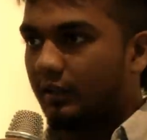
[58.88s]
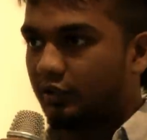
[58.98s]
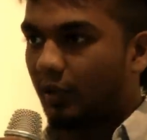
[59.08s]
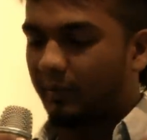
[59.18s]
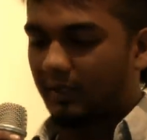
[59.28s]

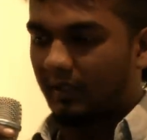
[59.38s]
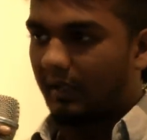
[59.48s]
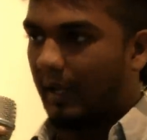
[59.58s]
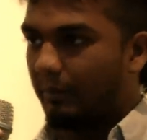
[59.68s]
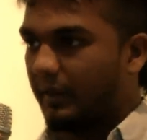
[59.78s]
stopped
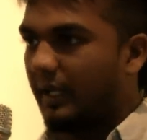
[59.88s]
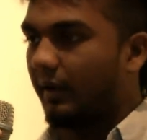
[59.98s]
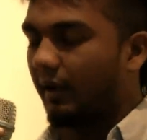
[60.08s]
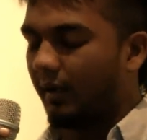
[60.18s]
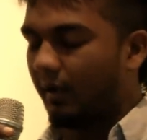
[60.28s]
at
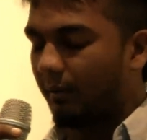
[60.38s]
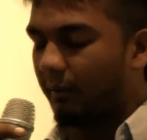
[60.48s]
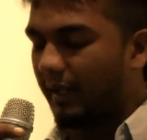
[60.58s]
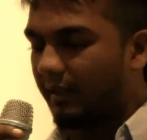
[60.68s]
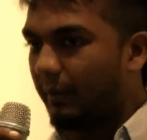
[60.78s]
uh,
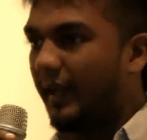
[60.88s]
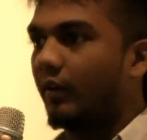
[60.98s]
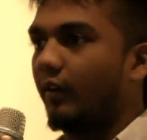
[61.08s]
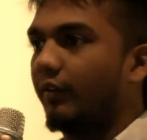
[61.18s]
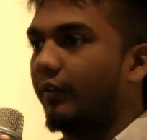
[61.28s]
at the
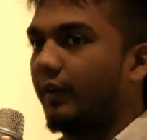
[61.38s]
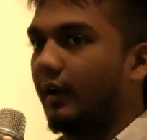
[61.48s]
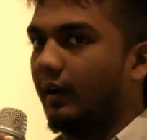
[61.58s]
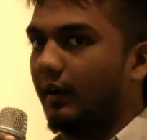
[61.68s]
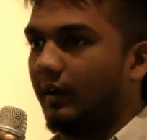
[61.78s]
back of
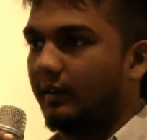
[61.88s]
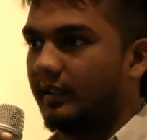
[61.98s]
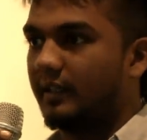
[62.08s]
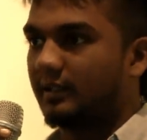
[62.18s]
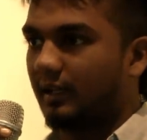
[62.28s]
uh,
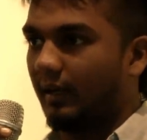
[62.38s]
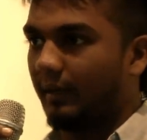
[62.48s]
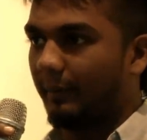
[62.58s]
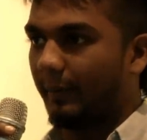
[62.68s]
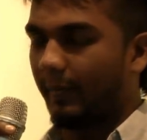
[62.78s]
Dinesh's car.
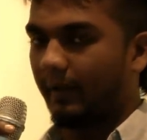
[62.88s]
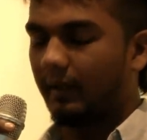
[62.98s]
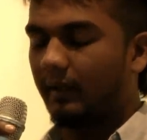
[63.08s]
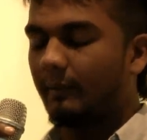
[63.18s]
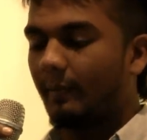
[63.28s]

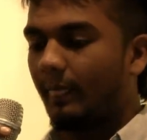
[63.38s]
Okay,